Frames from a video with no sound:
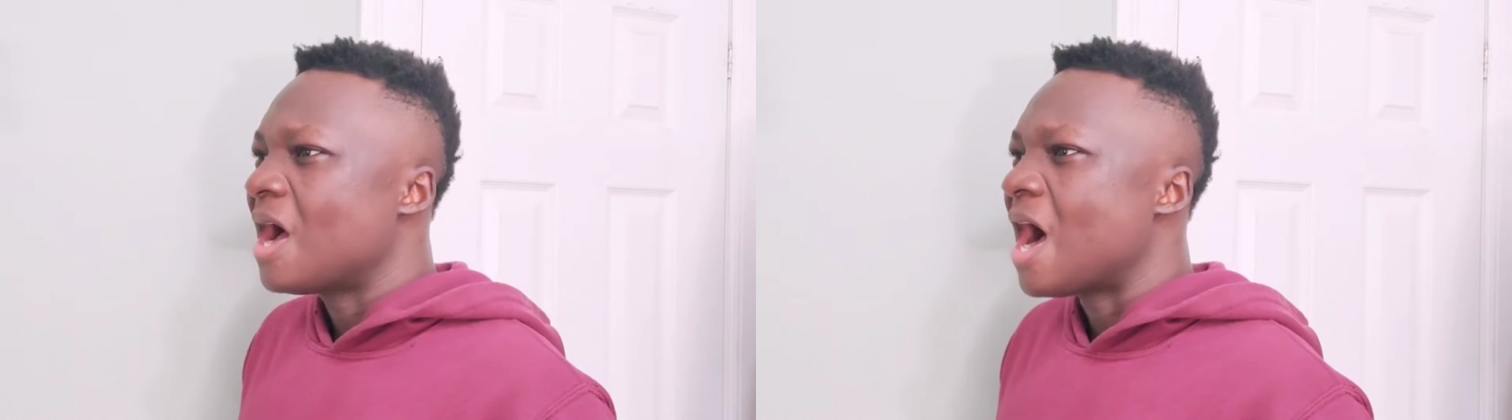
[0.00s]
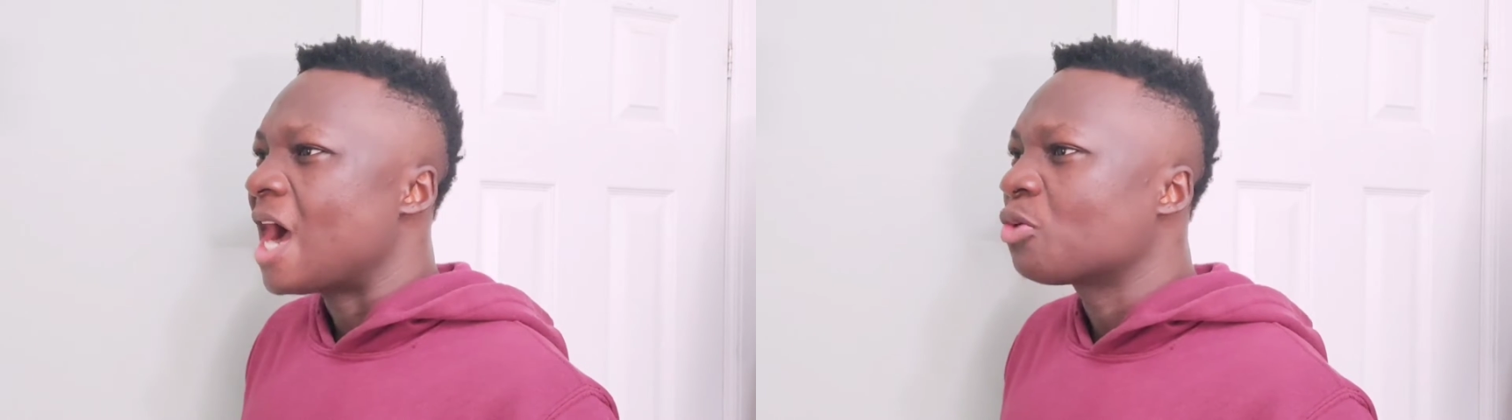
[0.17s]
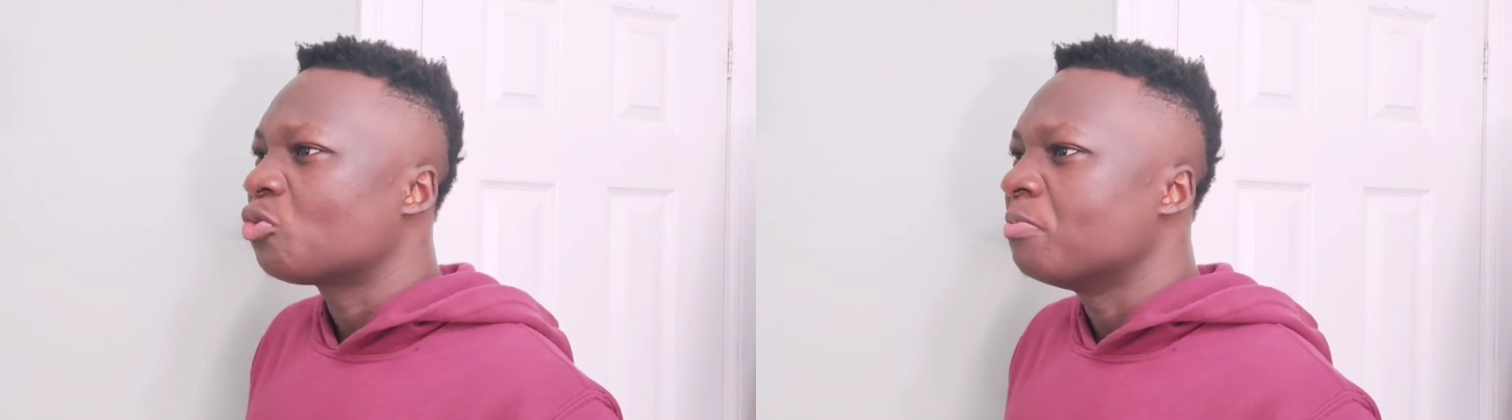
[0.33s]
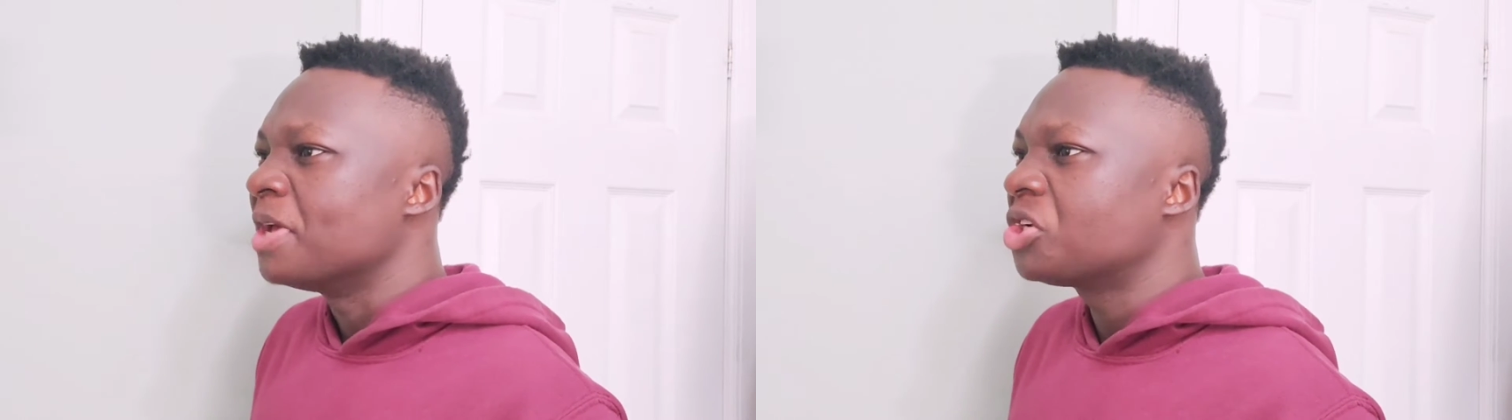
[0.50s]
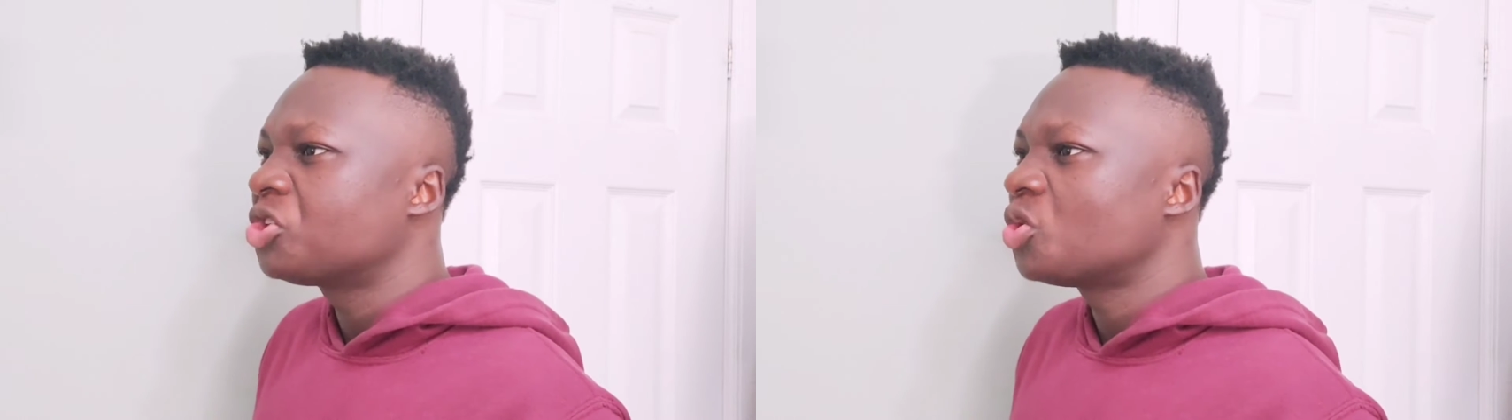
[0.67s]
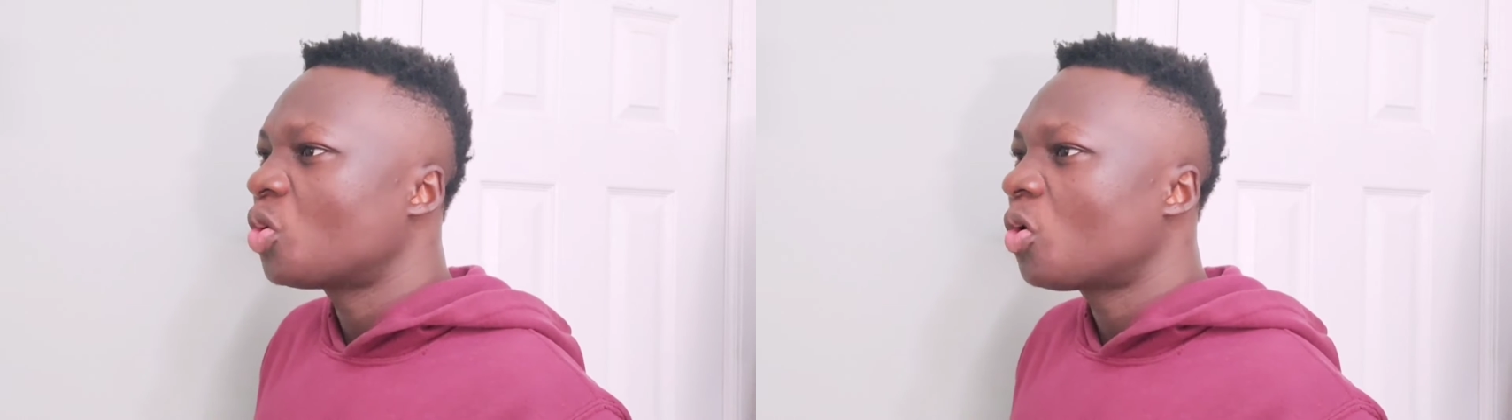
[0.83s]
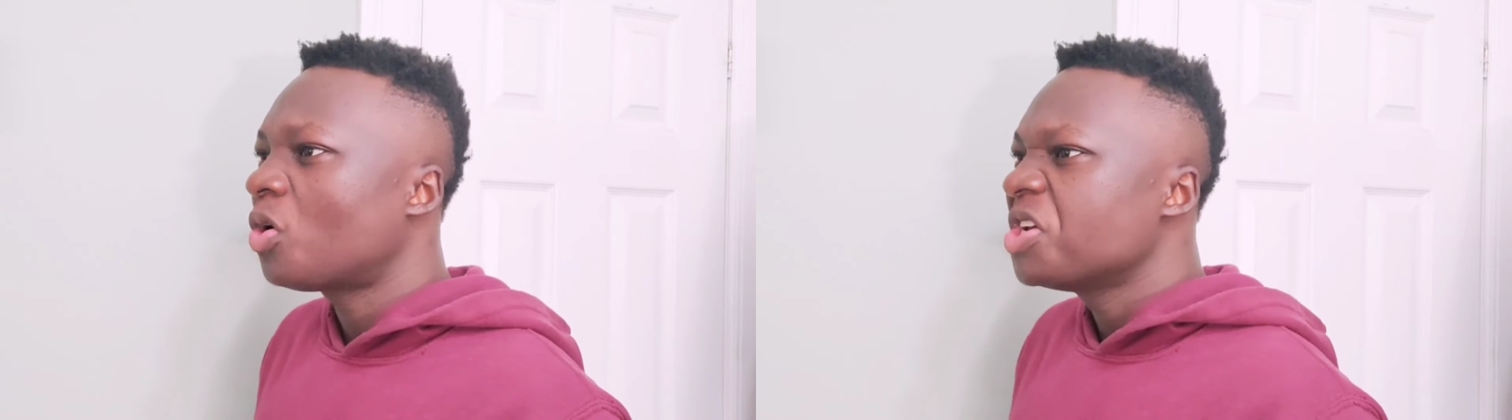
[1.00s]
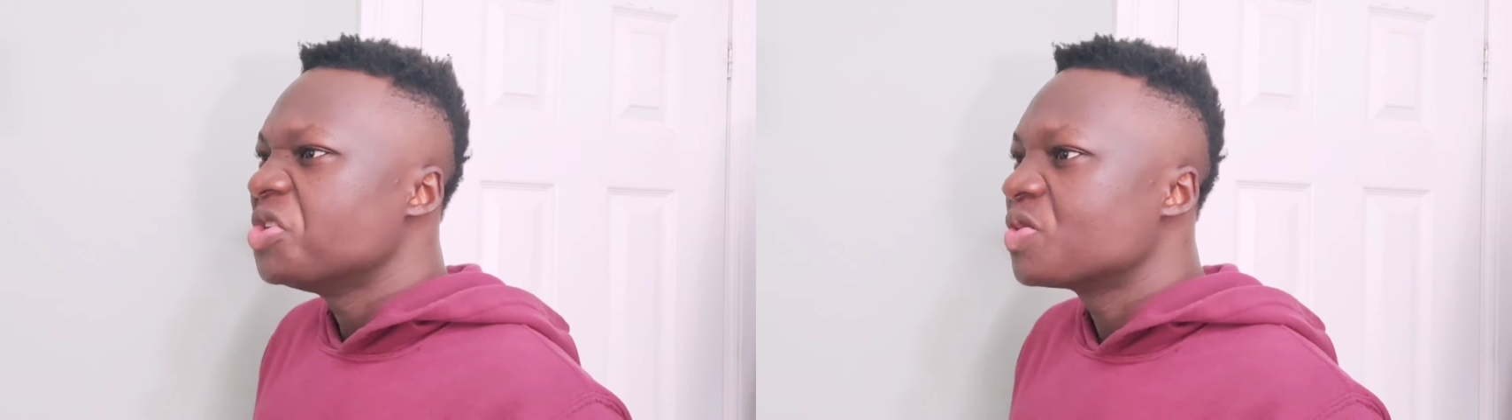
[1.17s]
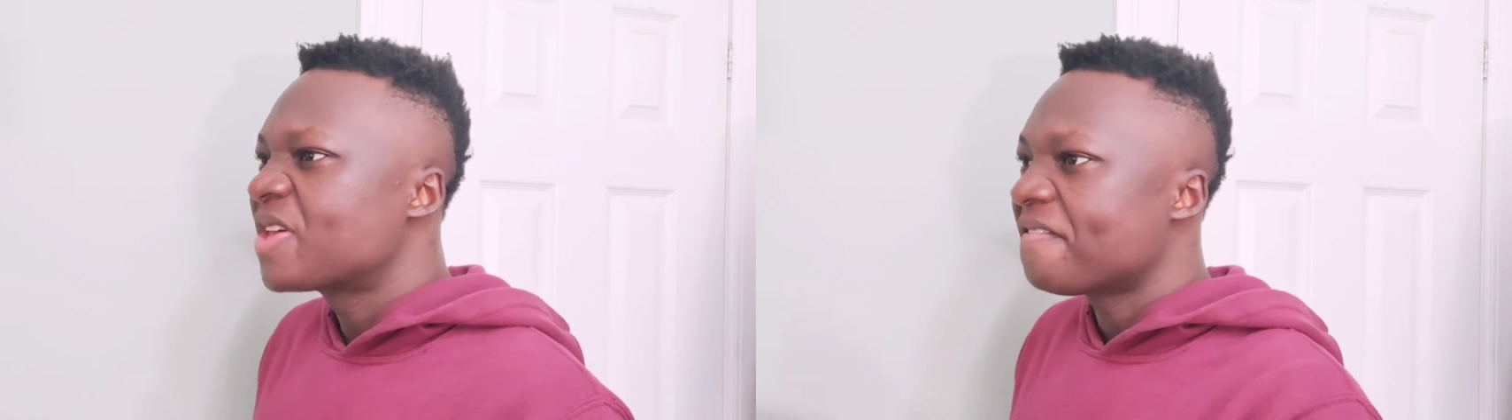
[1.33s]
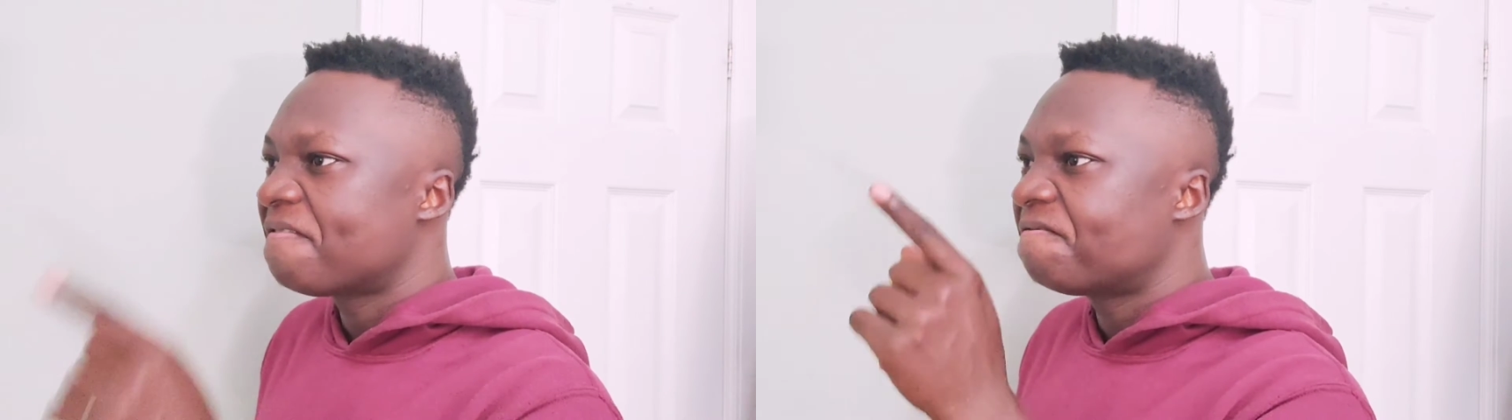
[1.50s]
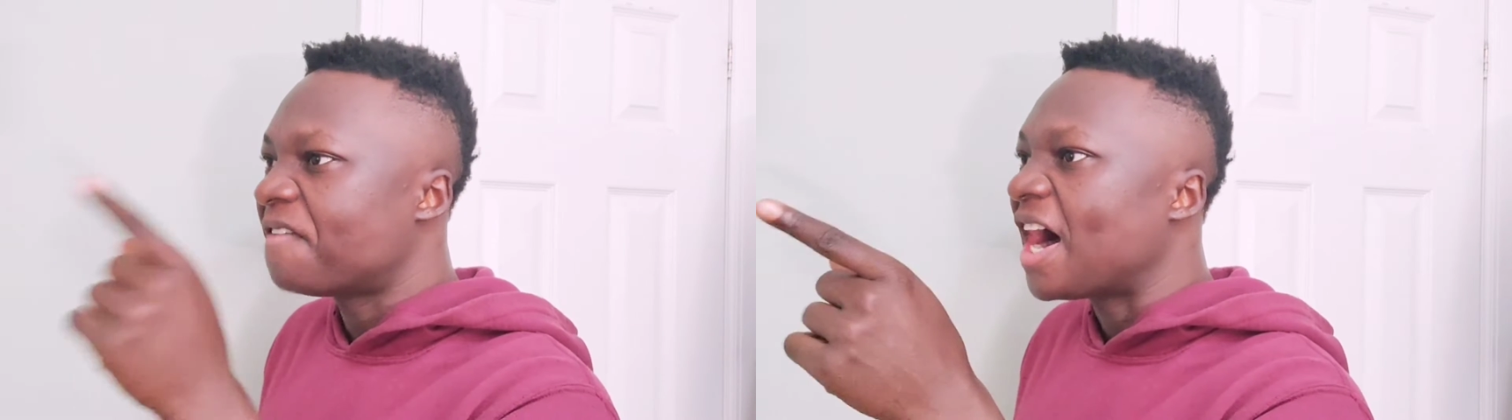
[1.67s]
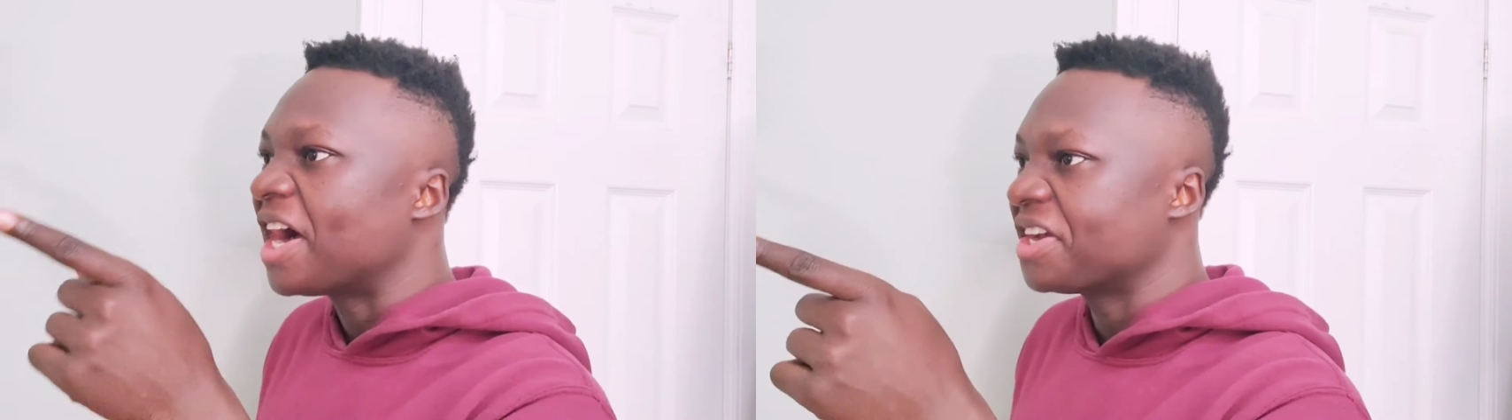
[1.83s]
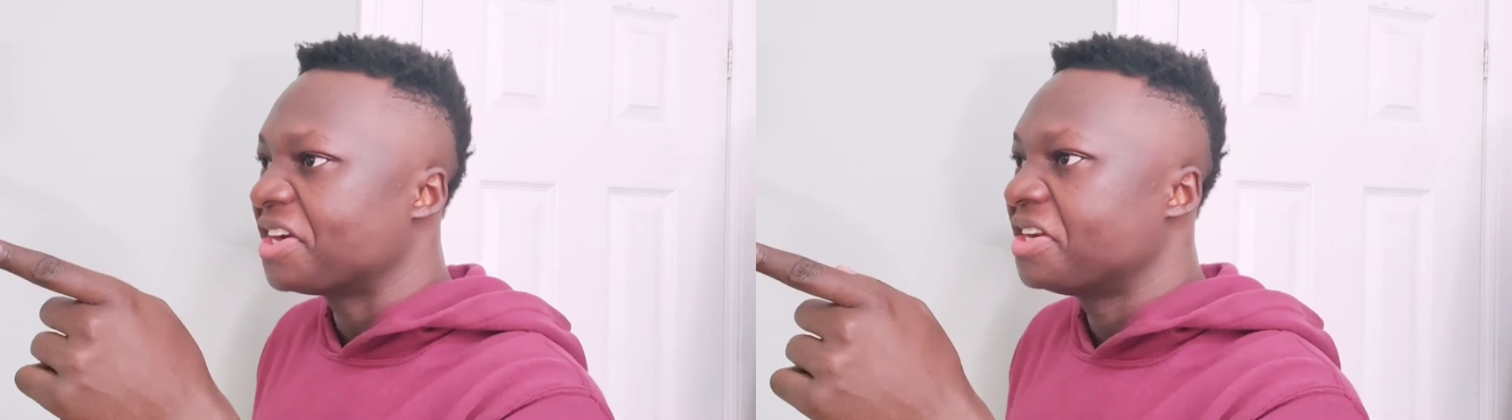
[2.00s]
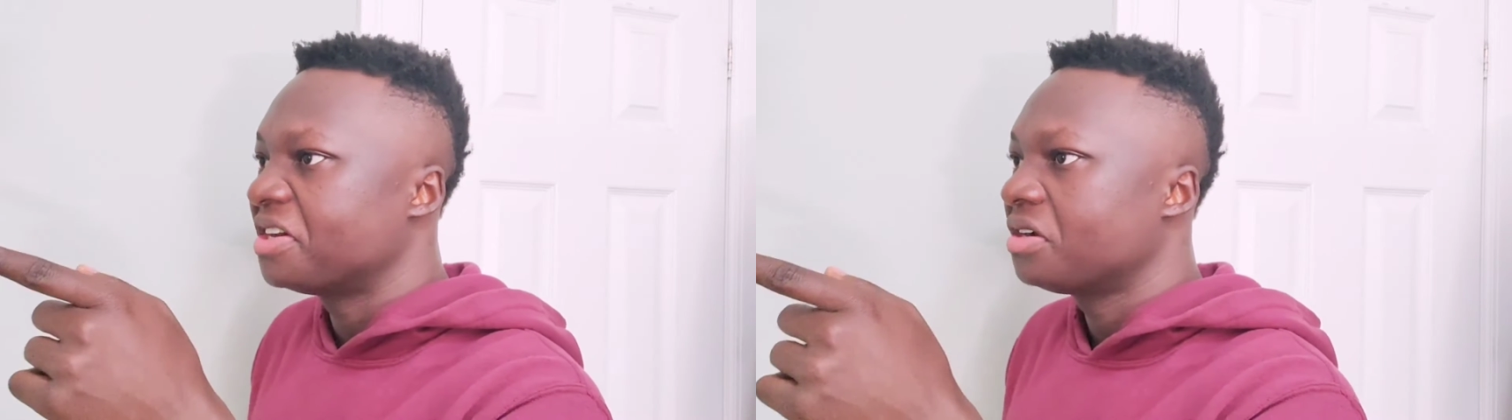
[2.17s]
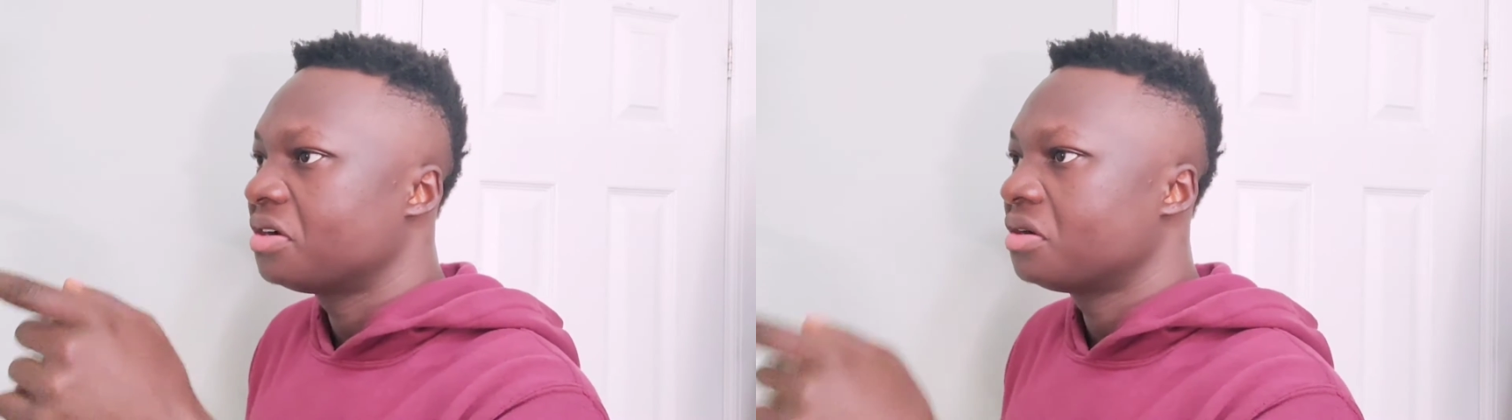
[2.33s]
I will make sure you get fired.